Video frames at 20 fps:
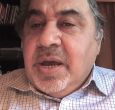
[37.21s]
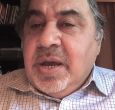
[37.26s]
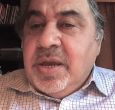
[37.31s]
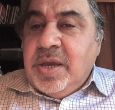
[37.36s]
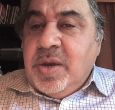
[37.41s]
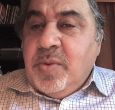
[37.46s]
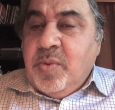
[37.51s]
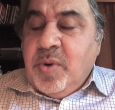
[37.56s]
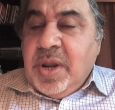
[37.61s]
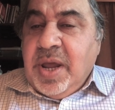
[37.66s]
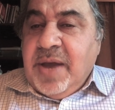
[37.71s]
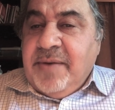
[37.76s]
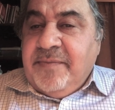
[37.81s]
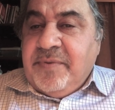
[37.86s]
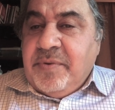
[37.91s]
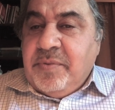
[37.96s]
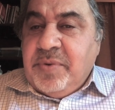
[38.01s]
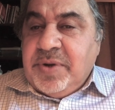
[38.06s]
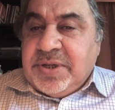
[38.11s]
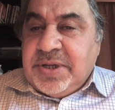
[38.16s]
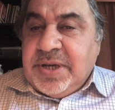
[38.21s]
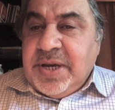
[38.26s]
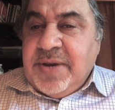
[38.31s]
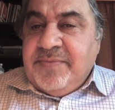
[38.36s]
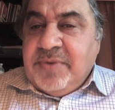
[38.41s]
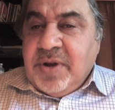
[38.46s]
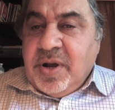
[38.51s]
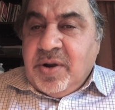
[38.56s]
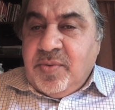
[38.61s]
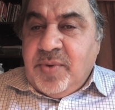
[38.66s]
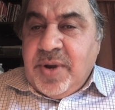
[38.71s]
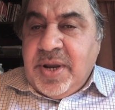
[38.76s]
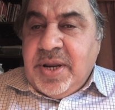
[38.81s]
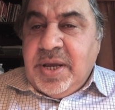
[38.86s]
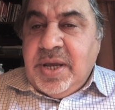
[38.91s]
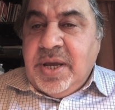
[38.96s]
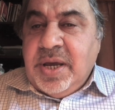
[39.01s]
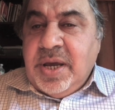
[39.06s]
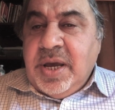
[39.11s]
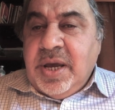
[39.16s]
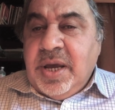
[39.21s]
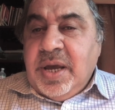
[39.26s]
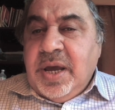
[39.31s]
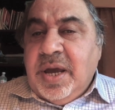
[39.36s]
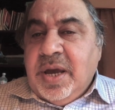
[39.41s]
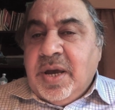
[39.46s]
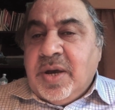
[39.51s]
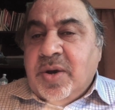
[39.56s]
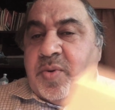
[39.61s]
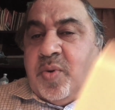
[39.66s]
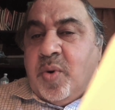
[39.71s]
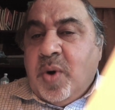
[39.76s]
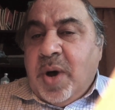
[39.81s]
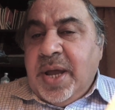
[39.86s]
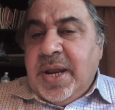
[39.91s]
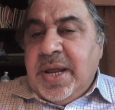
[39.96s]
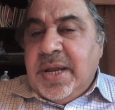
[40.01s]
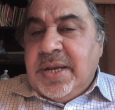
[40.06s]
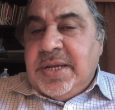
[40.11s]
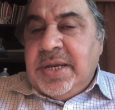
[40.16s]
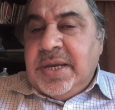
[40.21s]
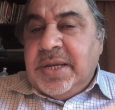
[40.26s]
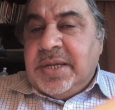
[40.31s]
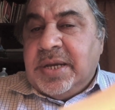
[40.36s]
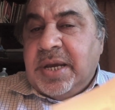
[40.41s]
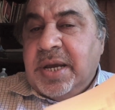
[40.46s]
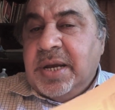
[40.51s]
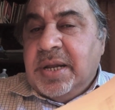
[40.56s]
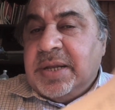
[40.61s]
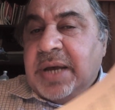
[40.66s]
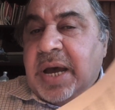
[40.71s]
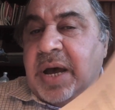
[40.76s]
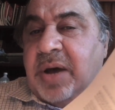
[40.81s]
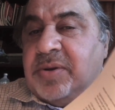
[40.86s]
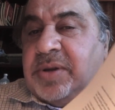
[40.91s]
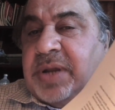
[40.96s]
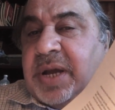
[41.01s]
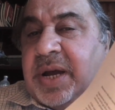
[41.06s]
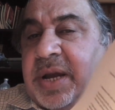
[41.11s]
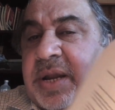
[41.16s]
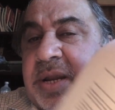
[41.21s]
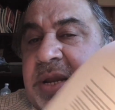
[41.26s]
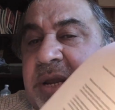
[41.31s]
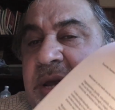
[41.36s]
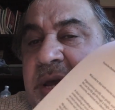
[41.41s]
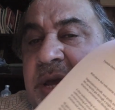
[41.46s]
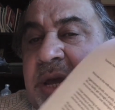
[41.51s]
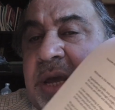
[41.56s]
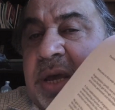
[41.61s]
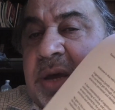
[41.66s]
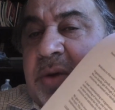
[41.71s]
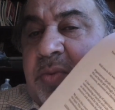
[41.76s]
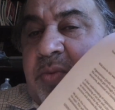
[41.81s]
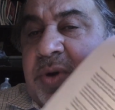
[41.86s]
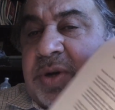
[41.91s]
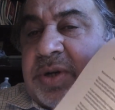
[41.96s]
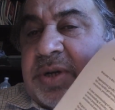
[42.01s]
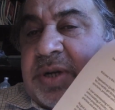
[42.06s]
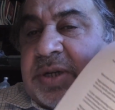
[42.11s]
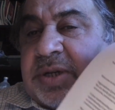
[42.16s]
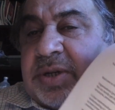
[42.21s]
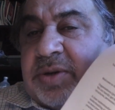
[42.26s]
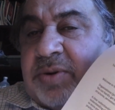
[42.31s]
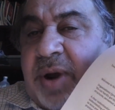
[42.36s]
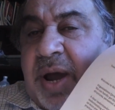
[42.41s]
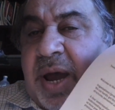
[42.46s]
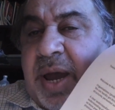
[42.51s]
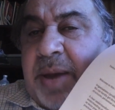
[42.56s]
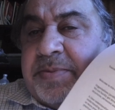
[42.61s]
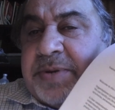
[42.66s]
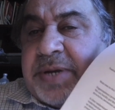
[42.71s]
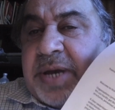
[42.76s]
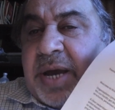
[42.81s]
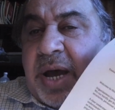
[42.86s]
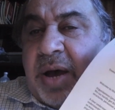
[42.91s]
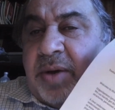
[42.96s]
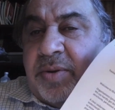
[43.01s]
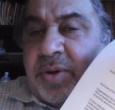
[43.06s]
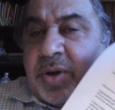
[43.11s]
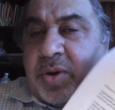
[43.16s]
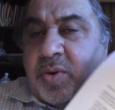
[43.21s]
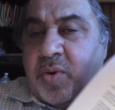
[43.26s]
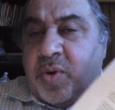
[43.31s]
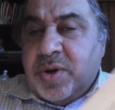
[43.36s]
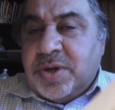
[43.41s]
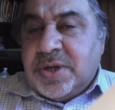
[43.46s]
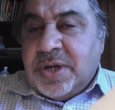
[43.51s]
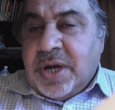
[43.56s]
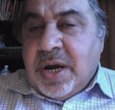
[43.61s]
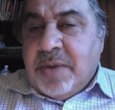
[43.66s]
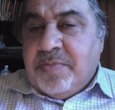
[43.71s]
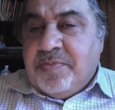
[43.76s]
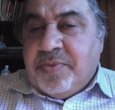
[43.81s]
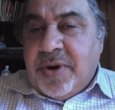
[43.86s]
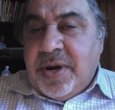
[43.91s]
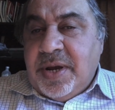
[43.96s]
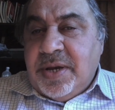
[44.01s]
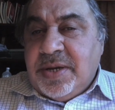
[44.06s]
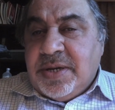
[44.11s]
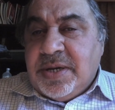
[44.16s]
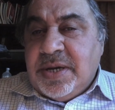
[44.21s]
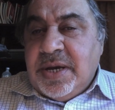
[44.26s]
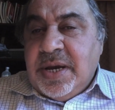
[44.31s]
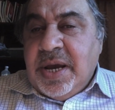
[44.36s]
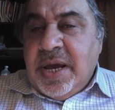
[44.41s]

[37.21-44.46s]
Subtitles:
You will have received already quite a detailed outline which describes how the course operates